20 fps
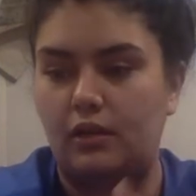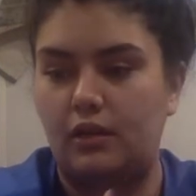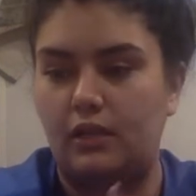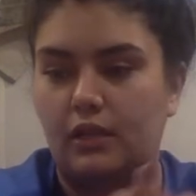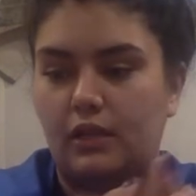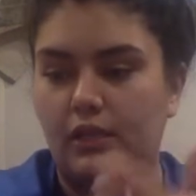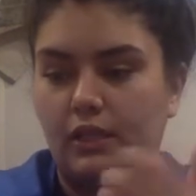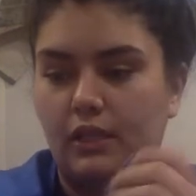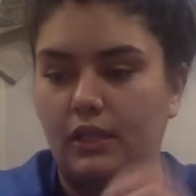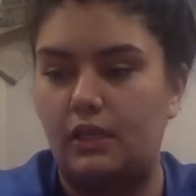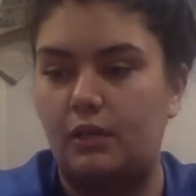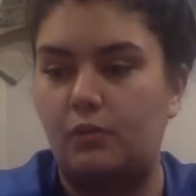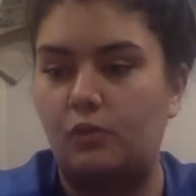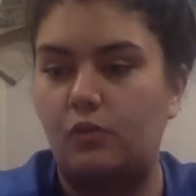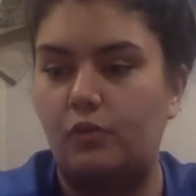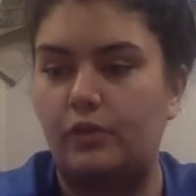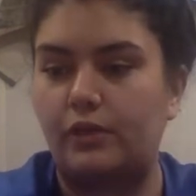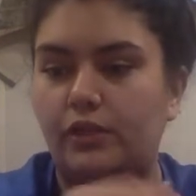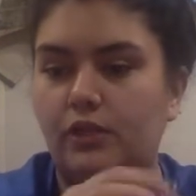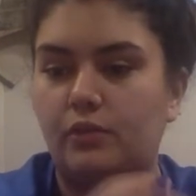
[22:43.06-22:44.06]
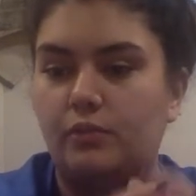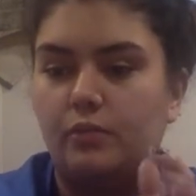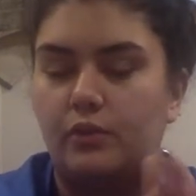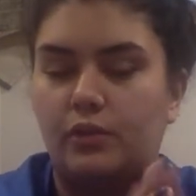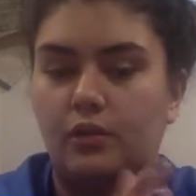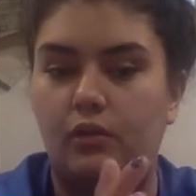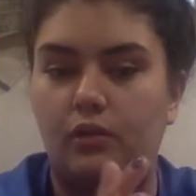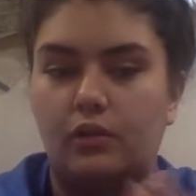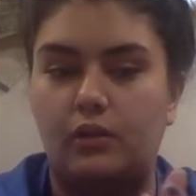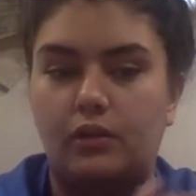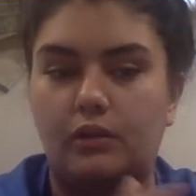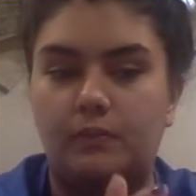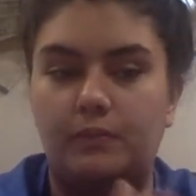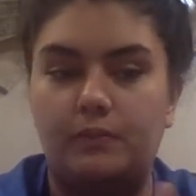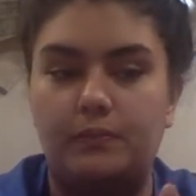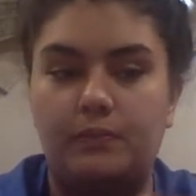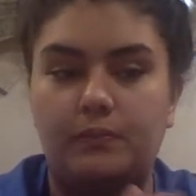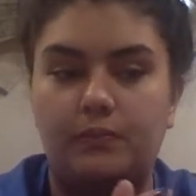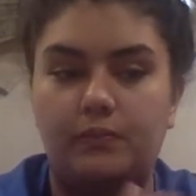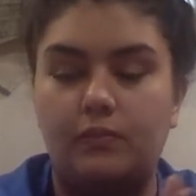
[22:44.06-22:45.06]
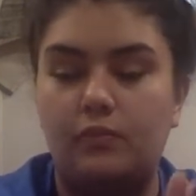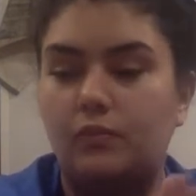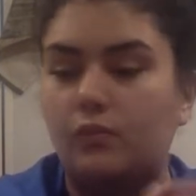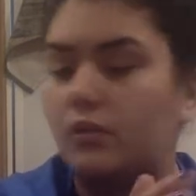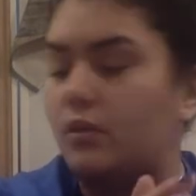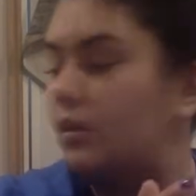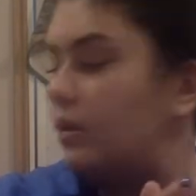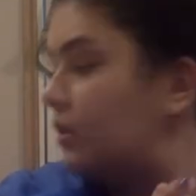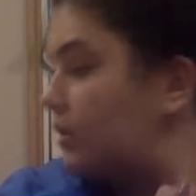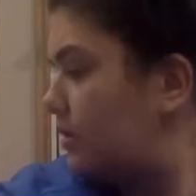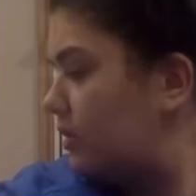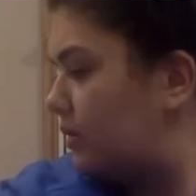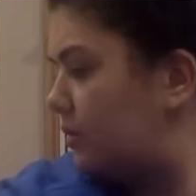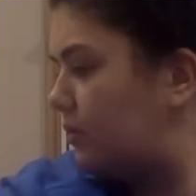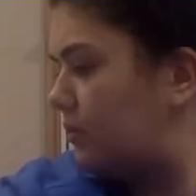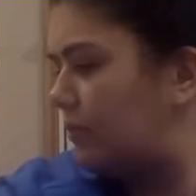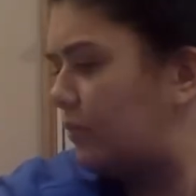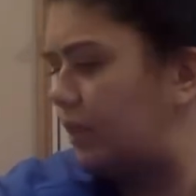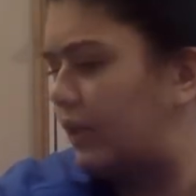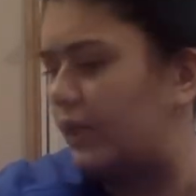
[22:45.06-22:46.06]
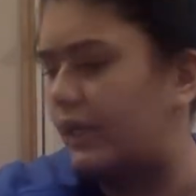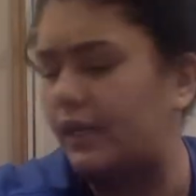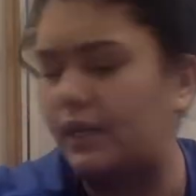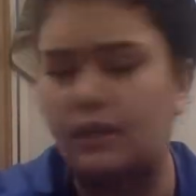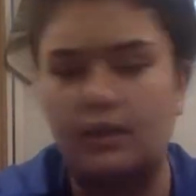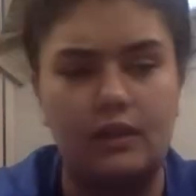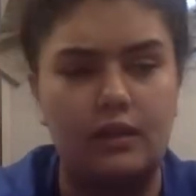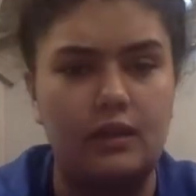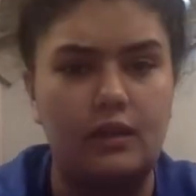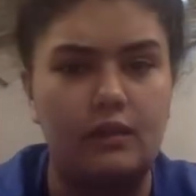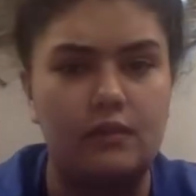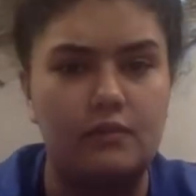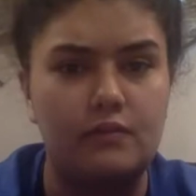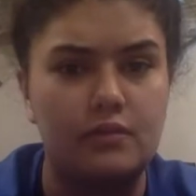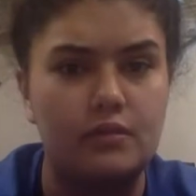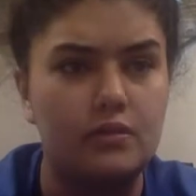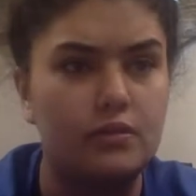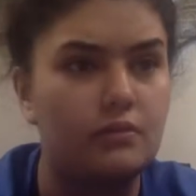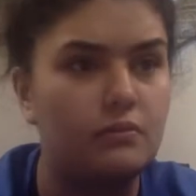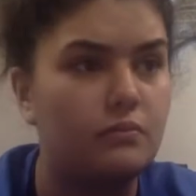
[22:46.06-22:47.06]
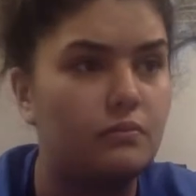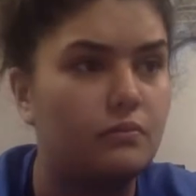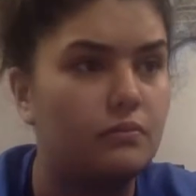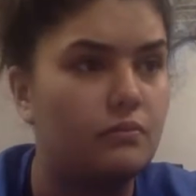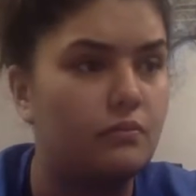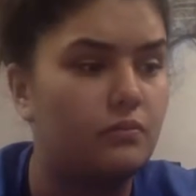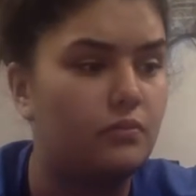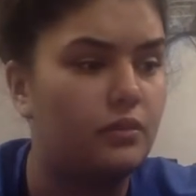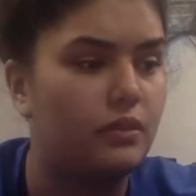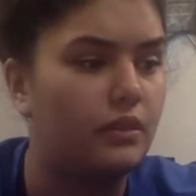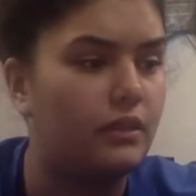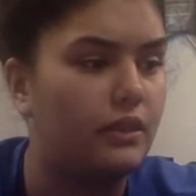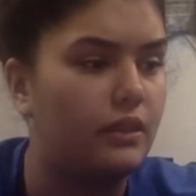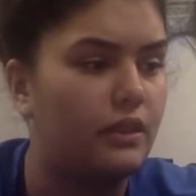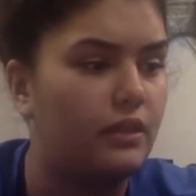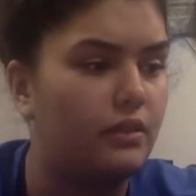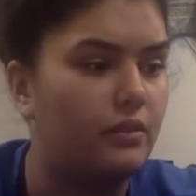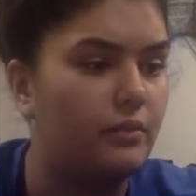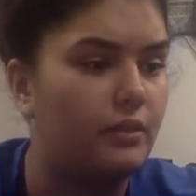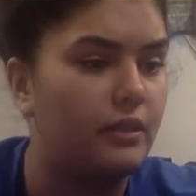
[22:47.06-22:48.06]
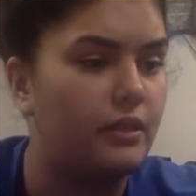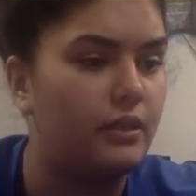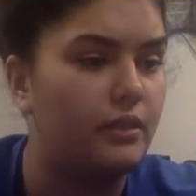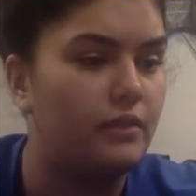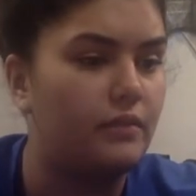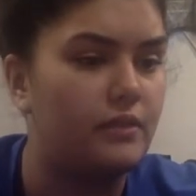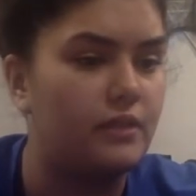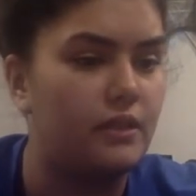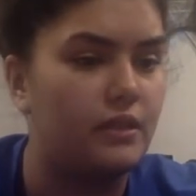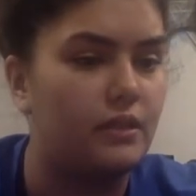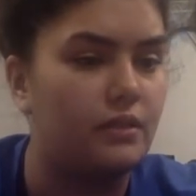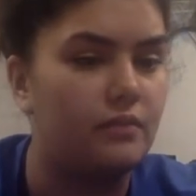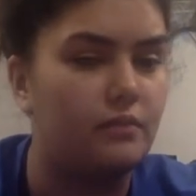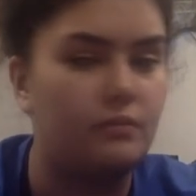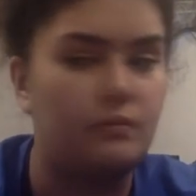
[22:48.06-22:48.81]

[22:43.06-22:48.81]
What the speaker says: And then I'm going to put on my gloves. Where the heck are my gloves at?